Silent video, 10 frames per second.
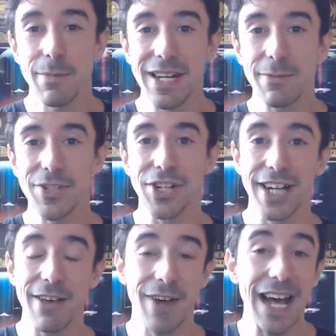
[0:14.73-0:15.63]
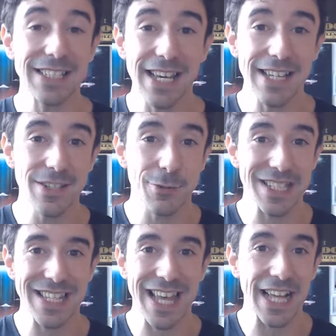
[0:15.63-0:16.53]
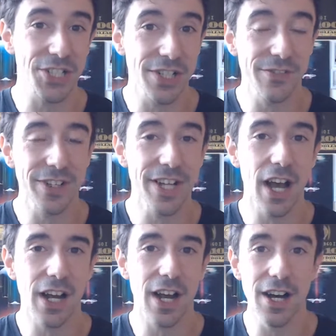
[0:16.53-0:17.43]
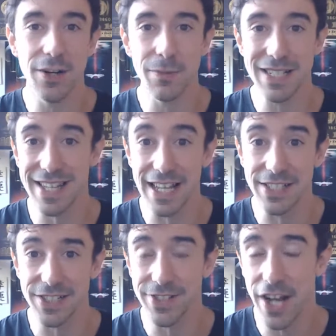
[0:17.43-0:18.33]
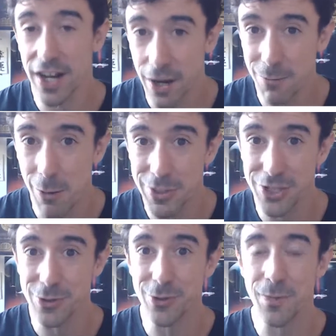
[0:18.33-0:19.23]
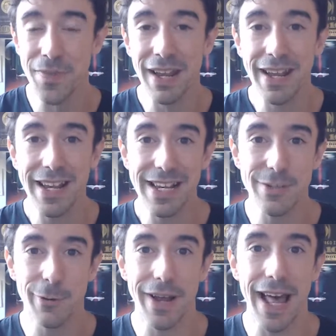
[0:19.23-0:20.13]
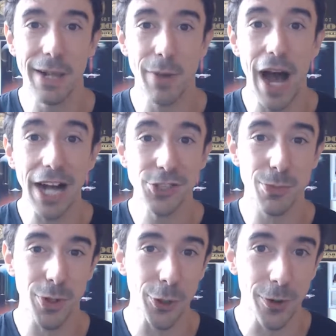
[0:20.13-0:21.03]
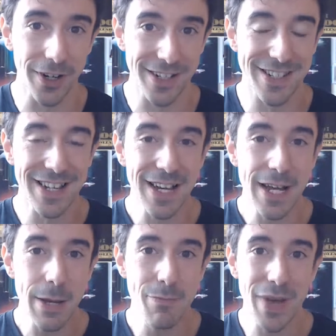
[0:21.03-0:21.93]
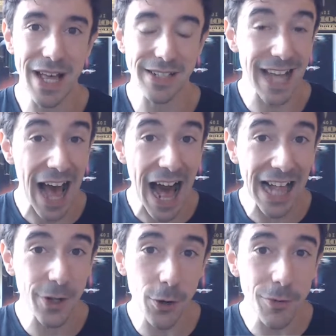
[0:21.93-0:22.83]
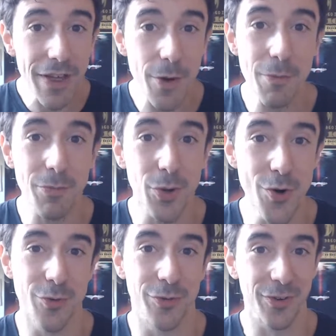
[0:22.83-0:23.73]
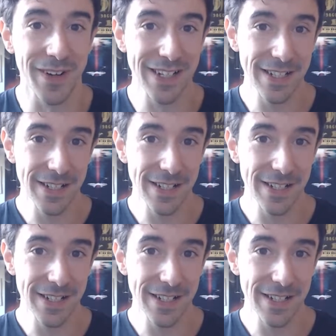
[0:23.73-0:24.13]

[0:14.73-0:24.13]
My name is Hernan Vasquez with ScaleDriven.com. At ScaleDriven.com, what we do is we help entrepreneurs build algorithm-proof